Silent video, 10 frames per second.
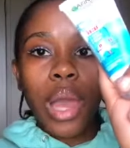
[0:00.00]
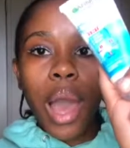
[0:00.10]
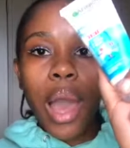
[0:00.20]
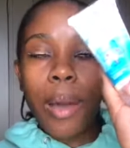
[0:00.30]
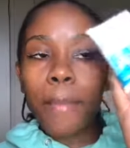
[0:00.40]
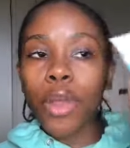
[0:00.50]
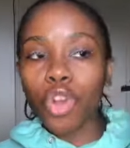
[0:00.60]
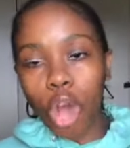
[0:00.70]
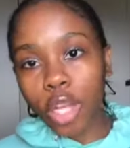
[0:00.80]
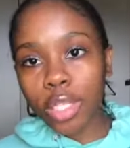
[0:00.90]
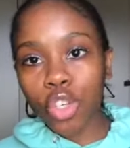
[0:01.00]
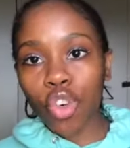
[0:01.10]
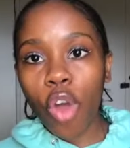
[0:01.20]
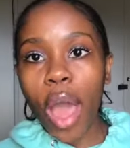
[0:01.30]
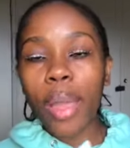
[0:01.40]
not
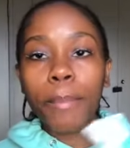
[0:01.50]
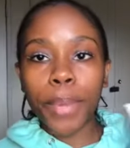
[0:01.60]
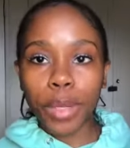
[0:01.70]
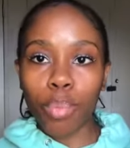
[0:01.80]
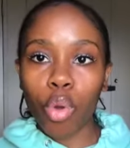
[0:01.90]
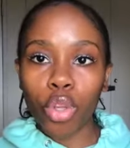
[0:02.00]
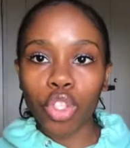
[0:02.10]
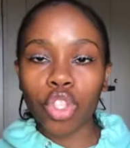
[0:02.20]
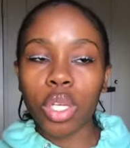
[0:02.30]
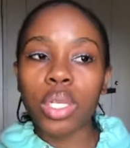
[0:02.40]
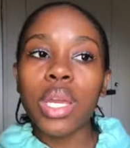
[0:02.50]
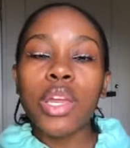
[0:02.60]
dry but moistured.